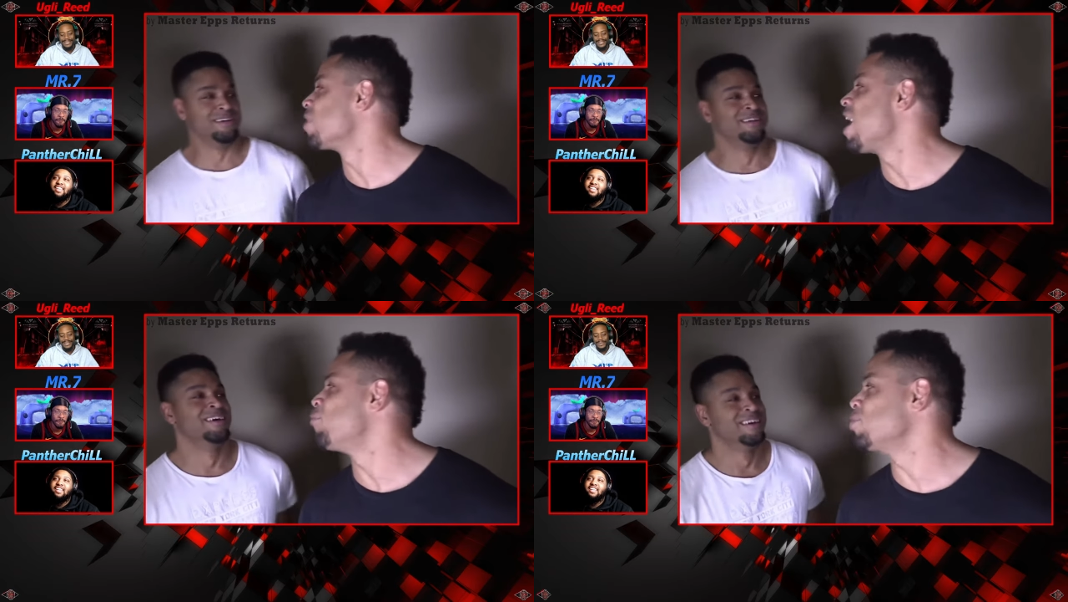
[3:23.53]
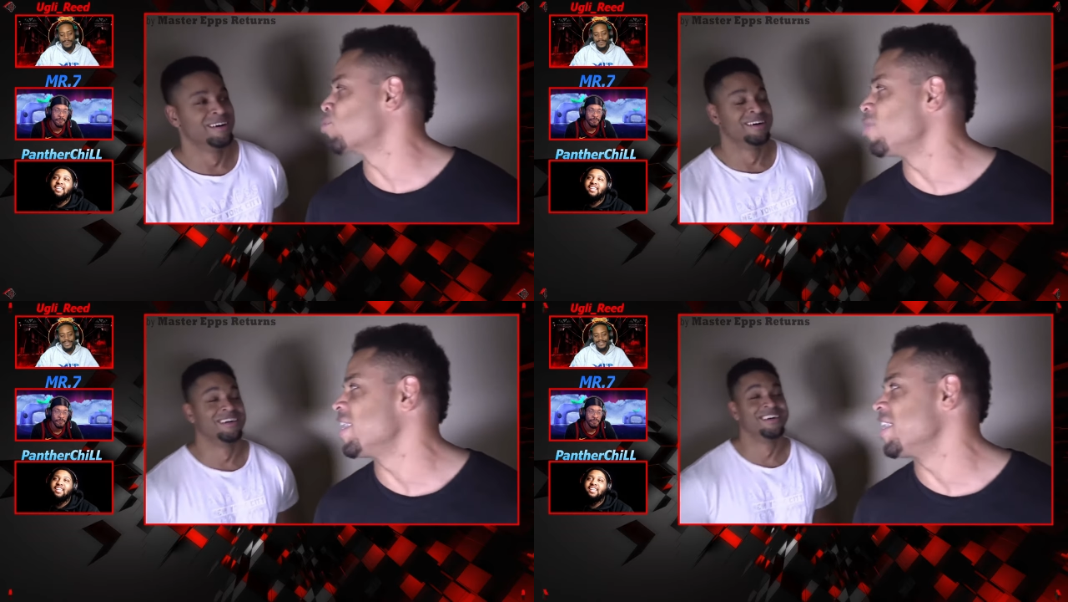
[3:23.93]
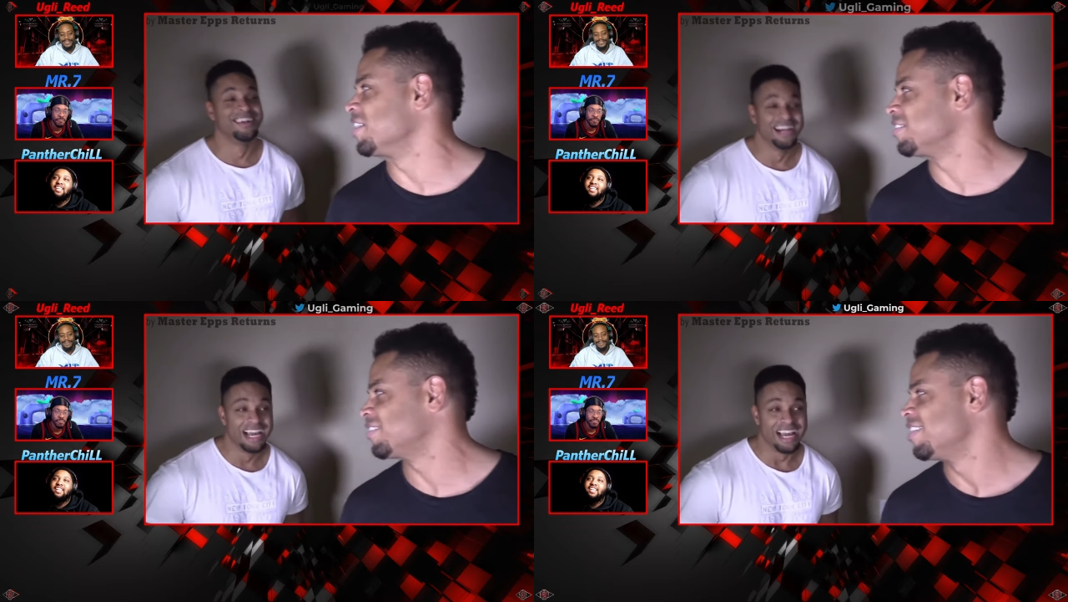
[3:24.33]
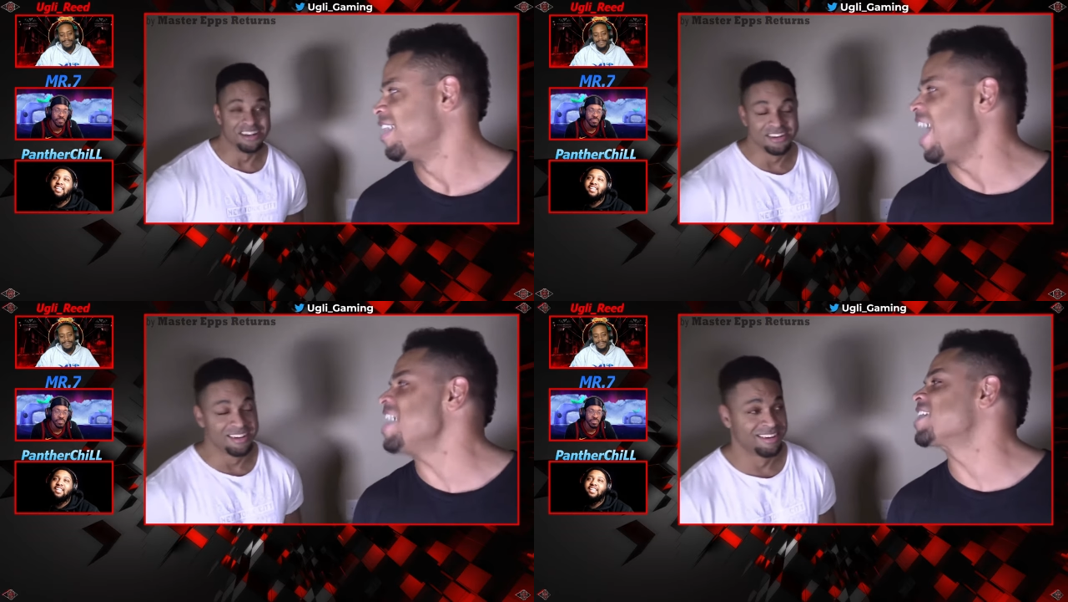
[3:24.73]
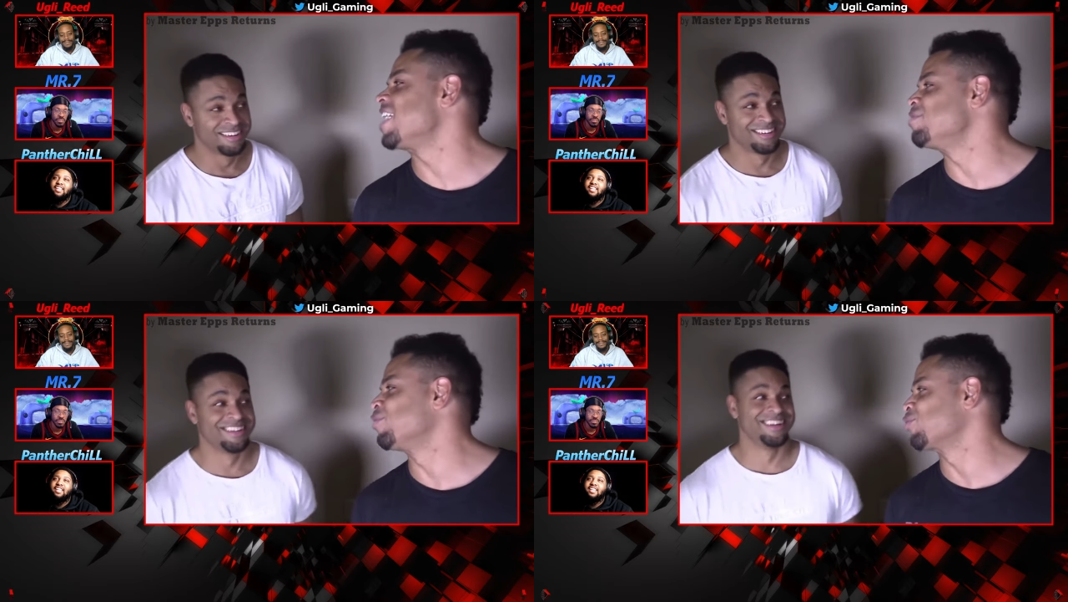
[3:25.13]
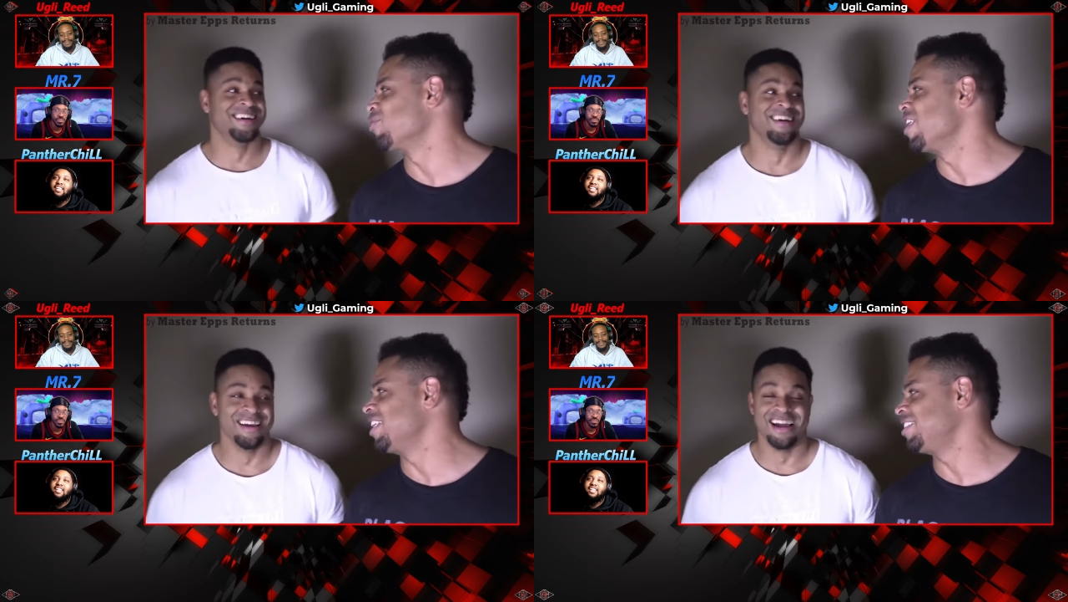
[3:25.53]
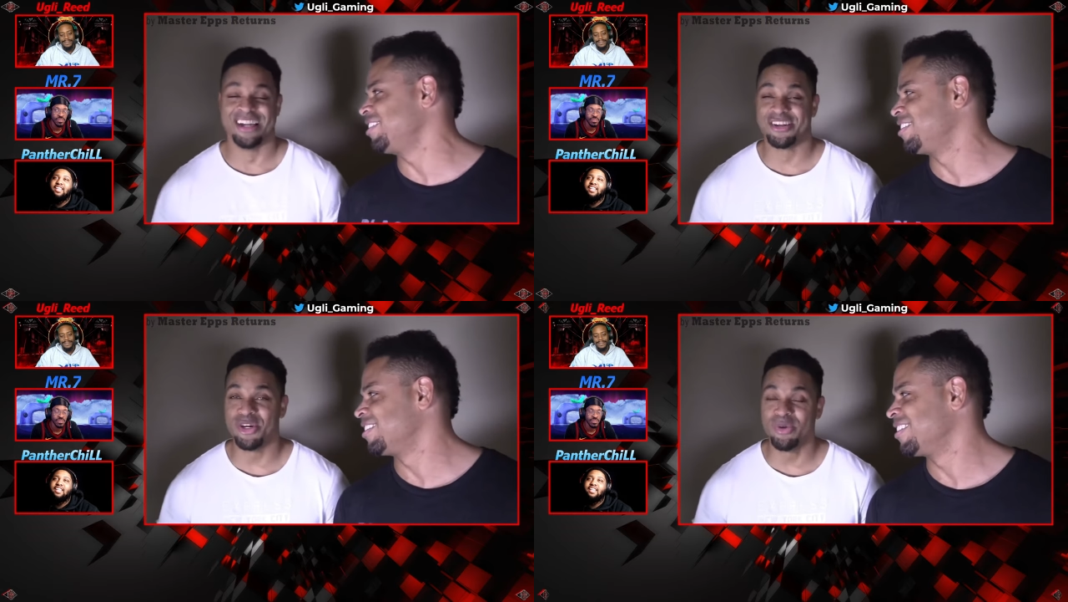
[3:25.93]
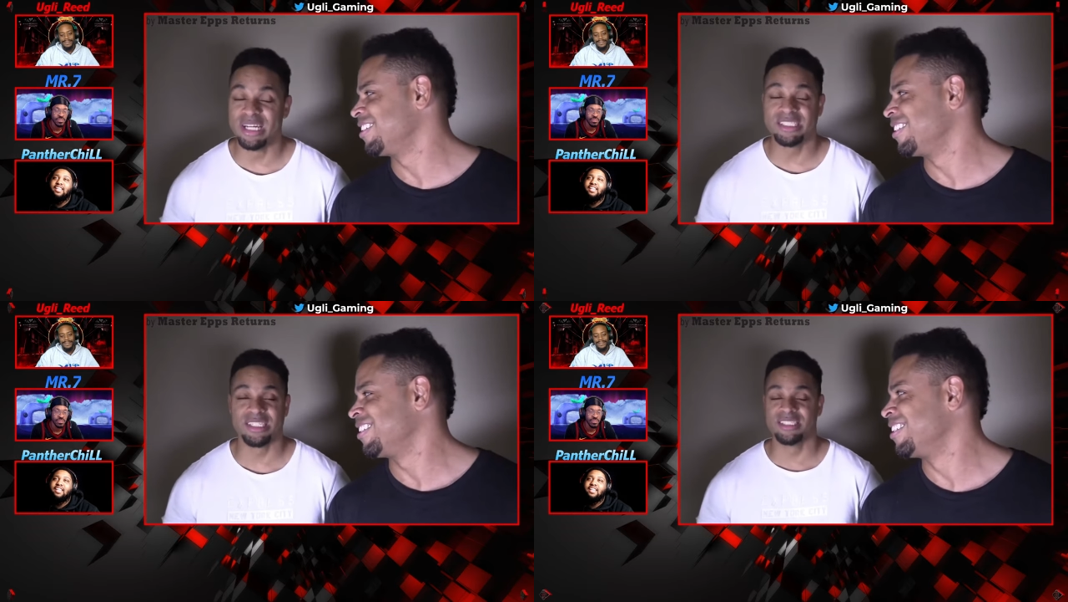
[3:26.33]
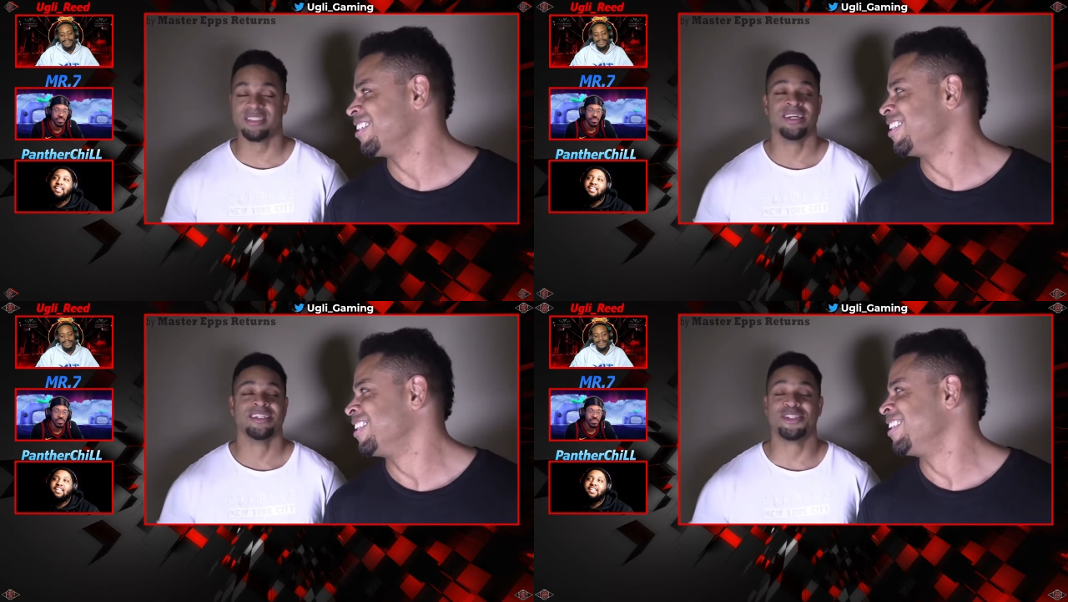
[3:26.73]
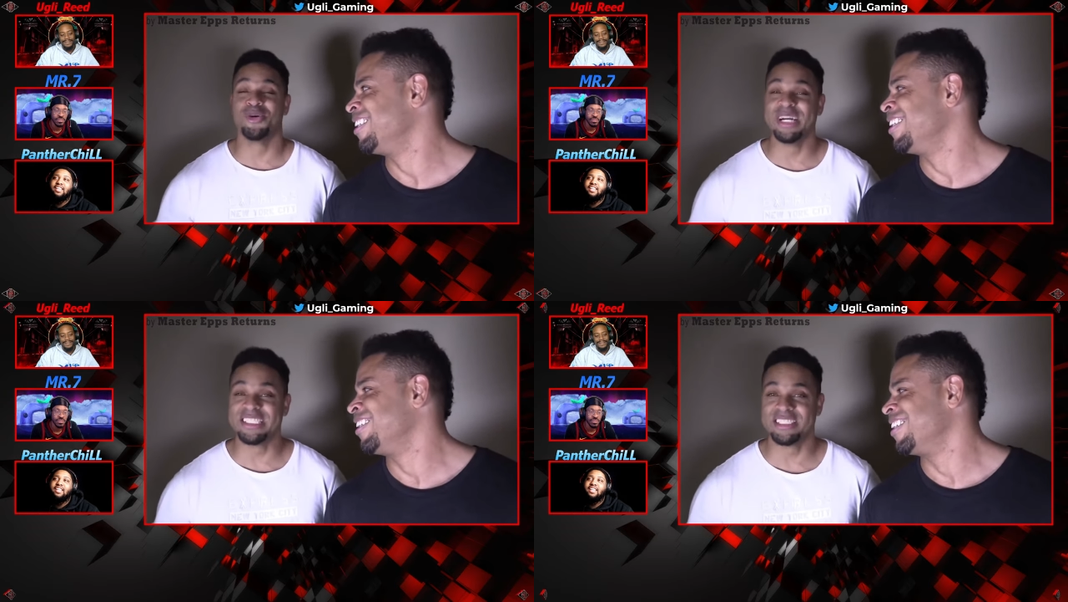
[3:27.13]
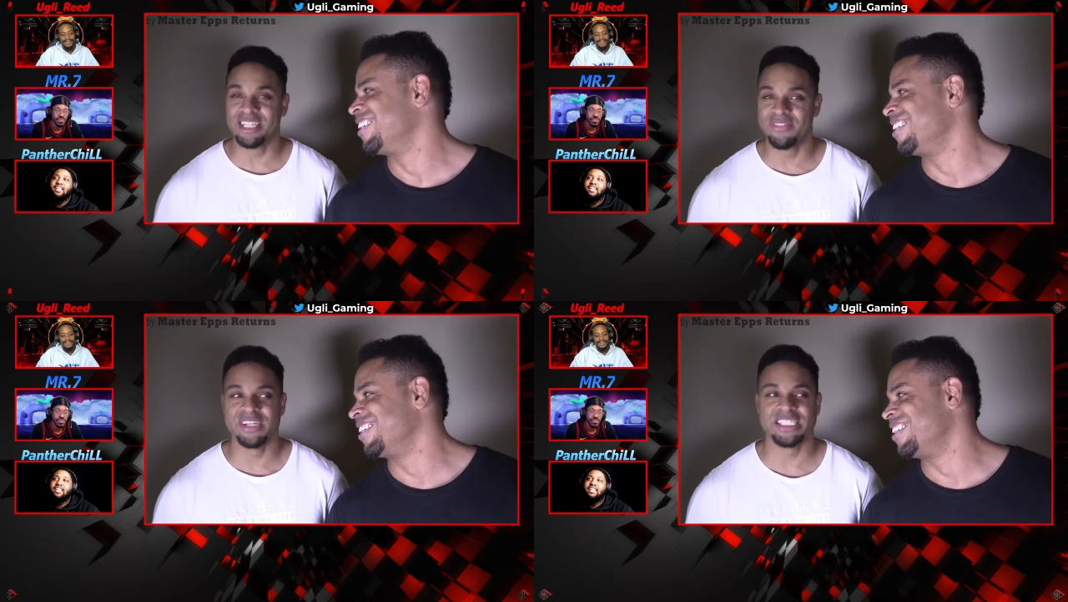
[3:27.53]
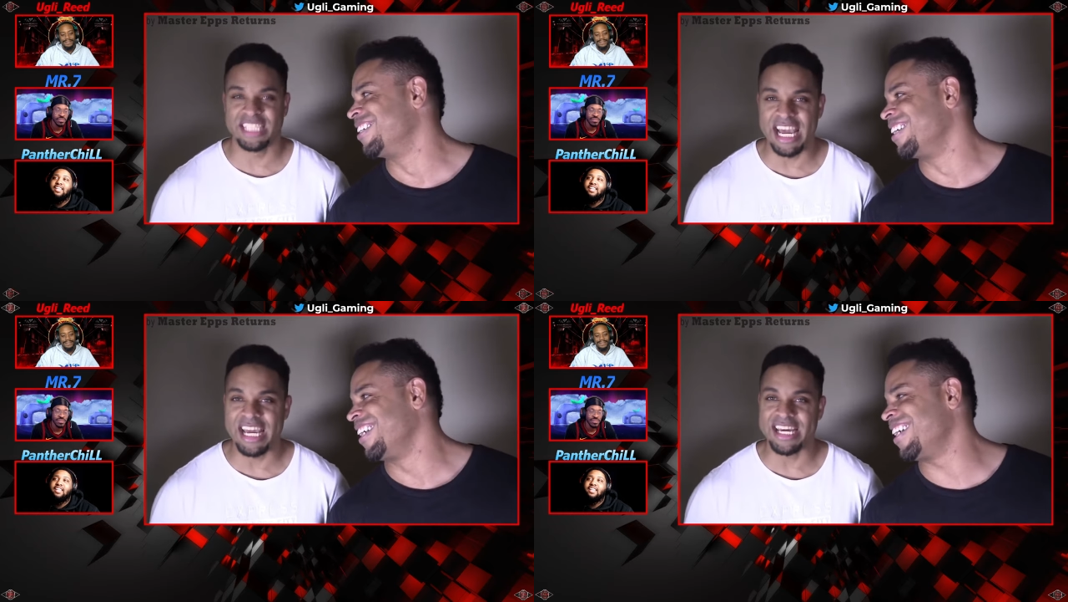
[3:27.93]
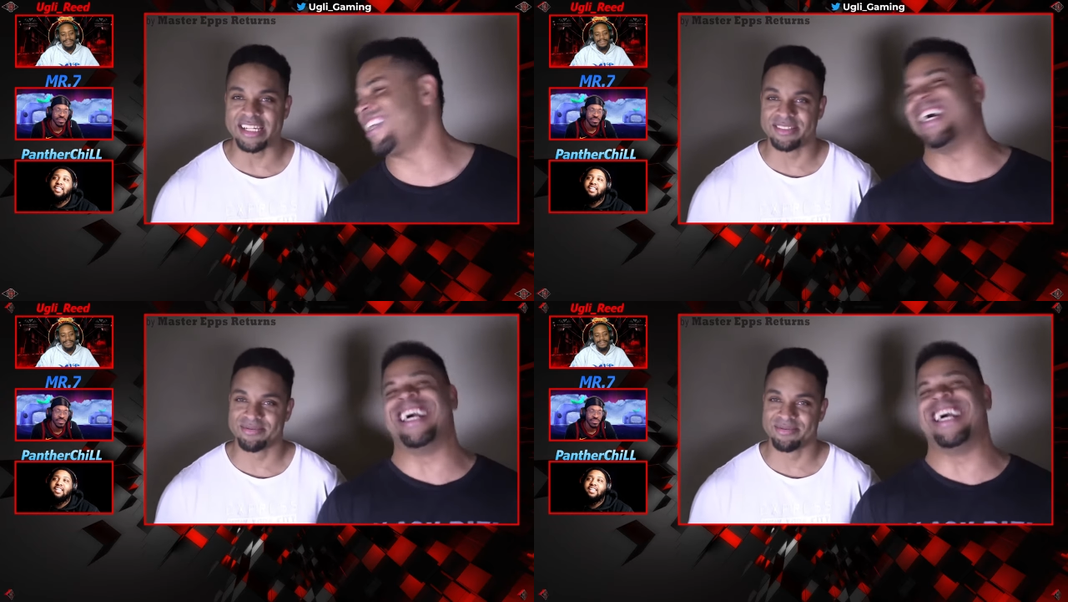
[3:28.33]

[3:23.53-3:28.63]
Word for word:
Speaker 1: lousy twins.
Speaker 2: And I ain't got no three inches. And two inches, two inches of it is head.